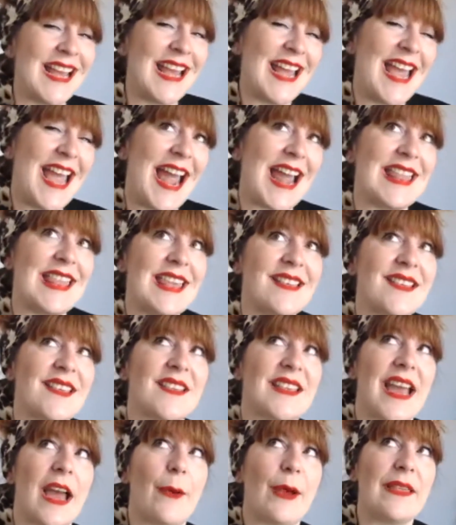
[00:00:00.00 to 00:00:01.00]
And this is
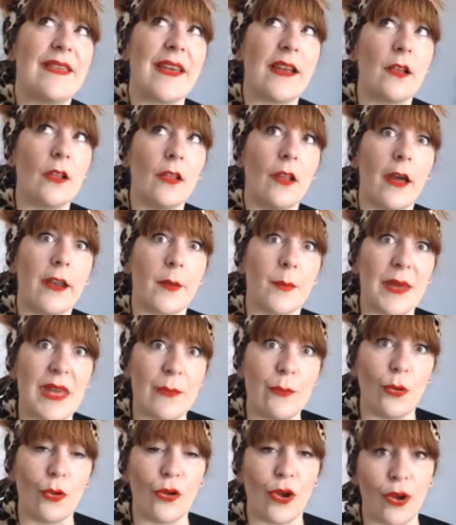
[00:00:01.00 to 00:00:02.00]
how I think a lot of people
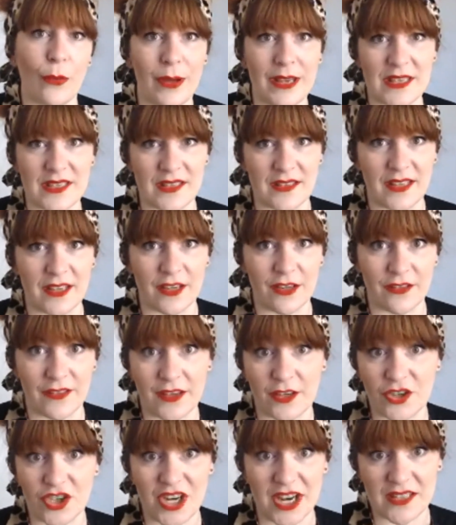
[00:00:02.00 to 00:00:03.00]
go into their
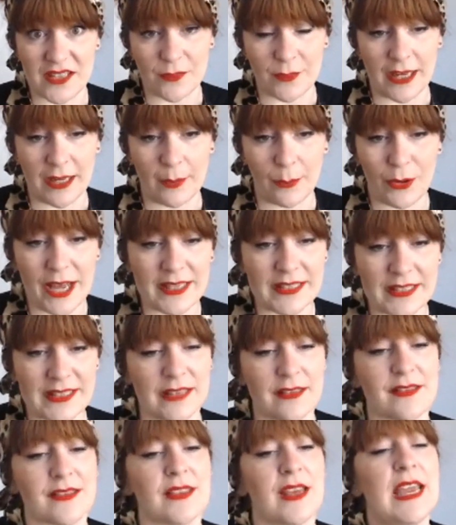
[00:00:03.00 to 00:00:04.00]
Chaturanga
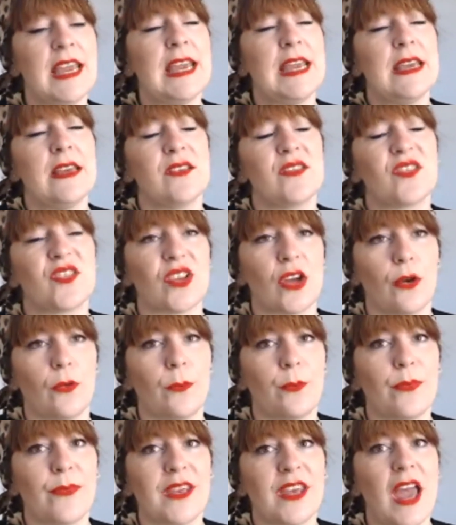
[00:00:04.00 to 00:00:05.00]
practice. So
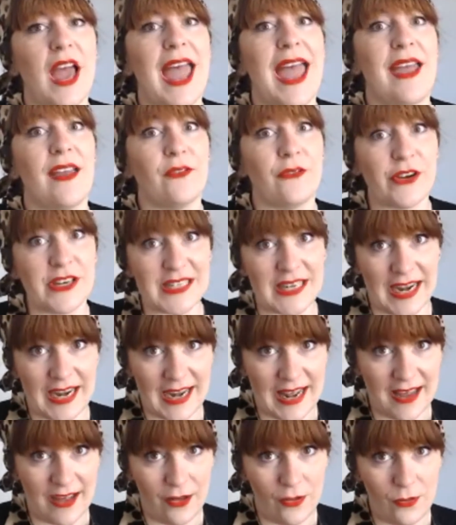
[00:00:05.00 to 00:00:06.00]
every day
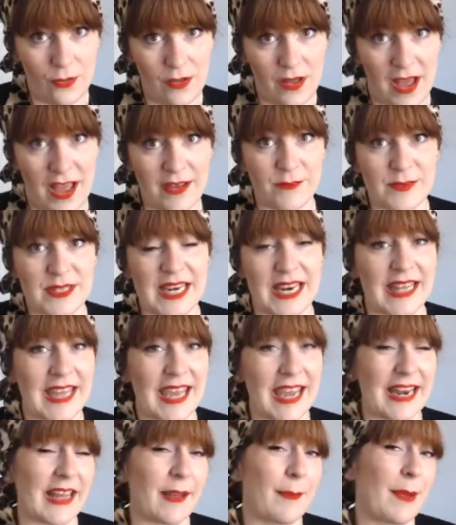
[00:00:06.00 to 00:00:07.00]
now, I'm
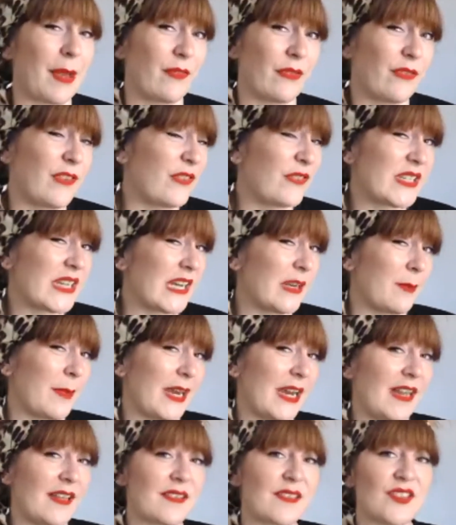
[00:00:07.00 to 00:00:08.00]
dedicating about 15
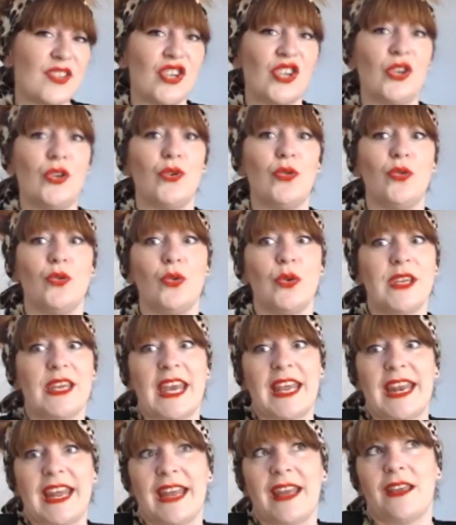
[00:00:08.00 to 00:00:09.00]
minutes to
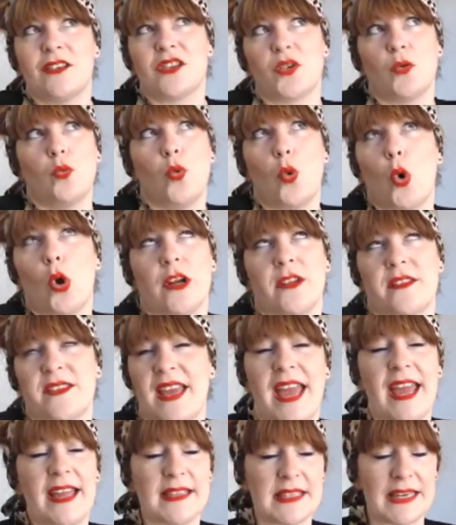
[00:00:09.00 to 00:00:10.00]
getting towards a
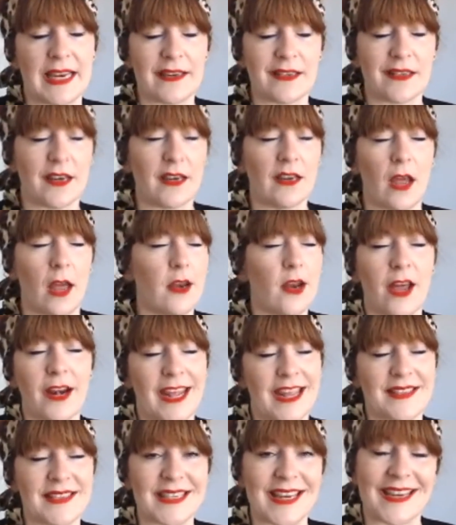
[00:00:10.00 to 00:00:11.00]
headstand, not a
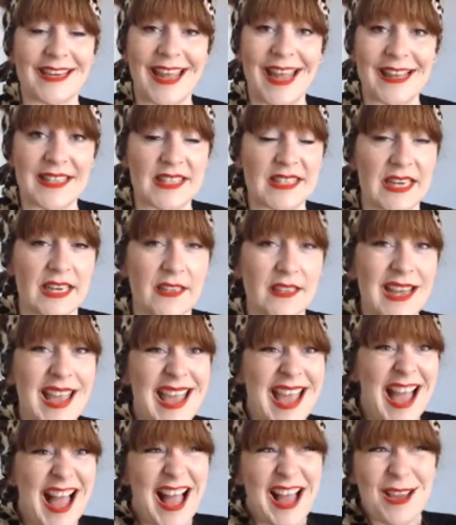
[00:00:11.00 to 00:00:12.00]
headstand, a handstand.
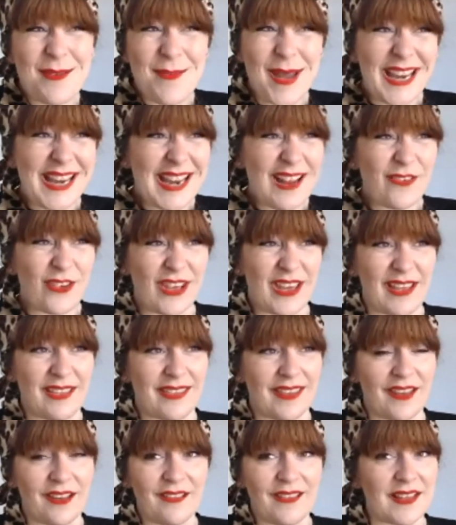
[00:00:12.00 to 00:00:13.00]
I might never get
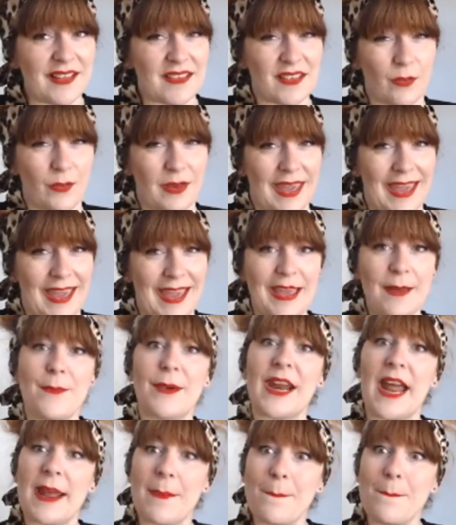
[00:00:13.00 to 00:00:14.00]
there, that's okay, but
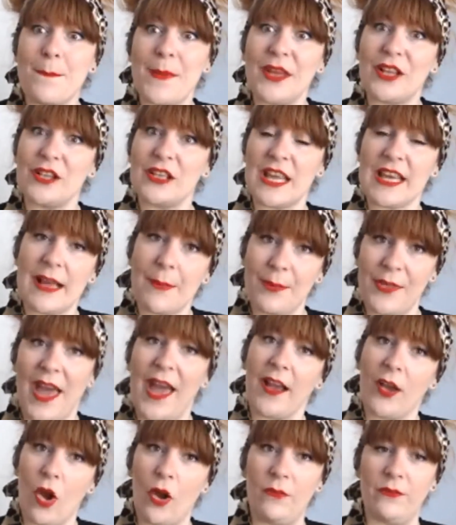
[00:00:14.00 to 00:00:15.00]
I'm building up that
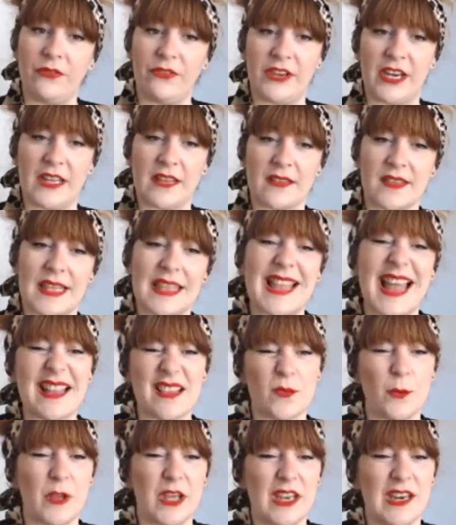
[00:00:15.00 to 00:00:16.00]
confidence, and that's
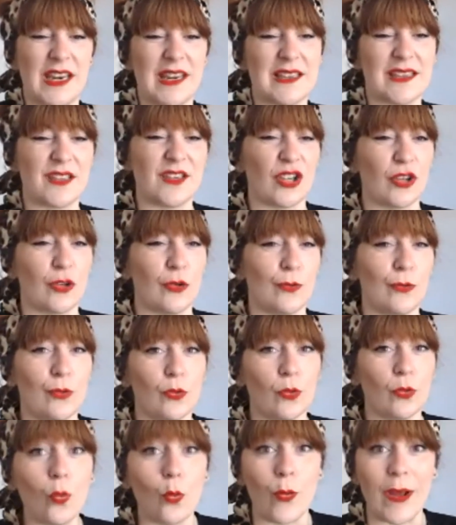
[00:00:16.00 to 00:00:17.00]
what you need to do
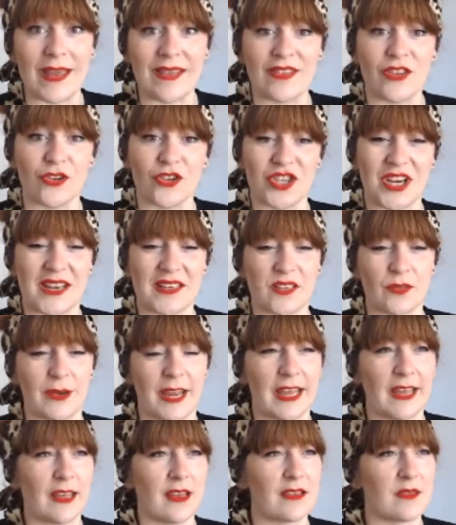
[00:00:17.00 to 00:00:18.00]
with your
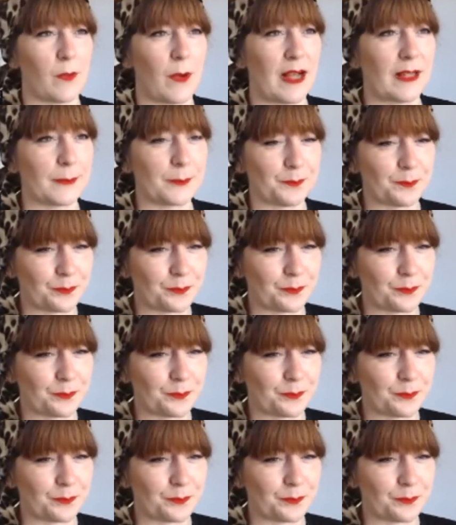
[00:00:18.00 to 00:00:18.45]
Chaturanga as well.